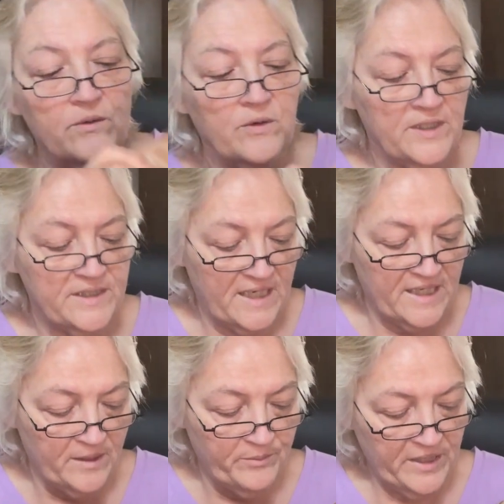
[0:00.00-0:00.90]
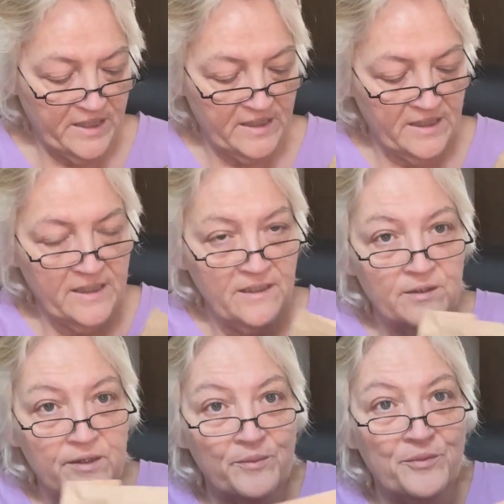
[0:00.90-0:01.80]
i take and
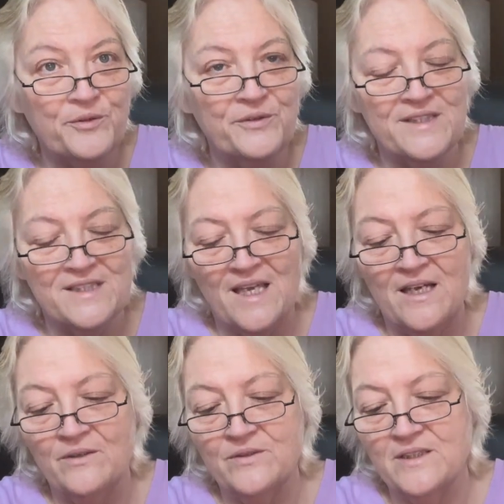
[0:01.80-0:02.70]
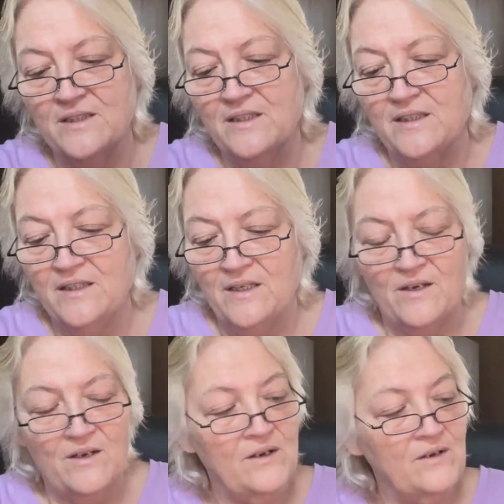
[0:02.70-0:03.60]
pull this out.
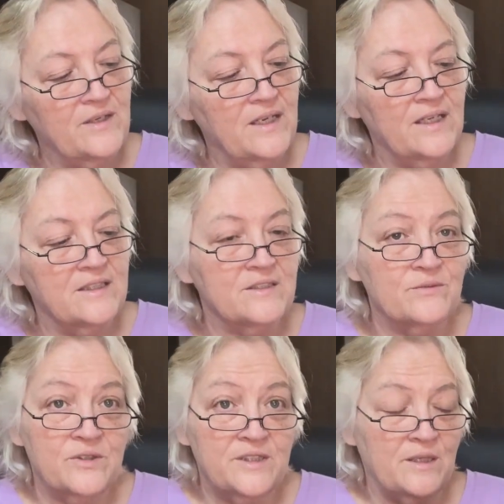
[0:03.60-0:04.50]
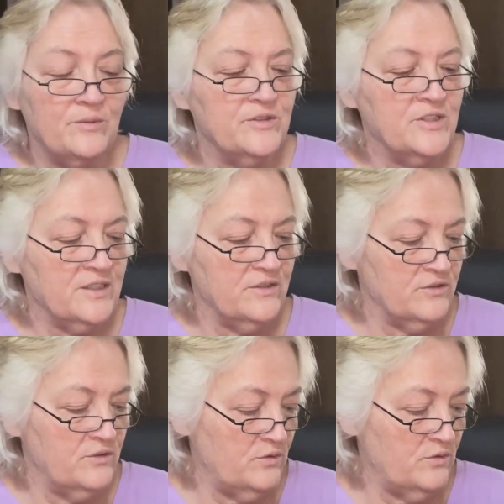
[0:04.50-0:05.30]
I just want to double check there's no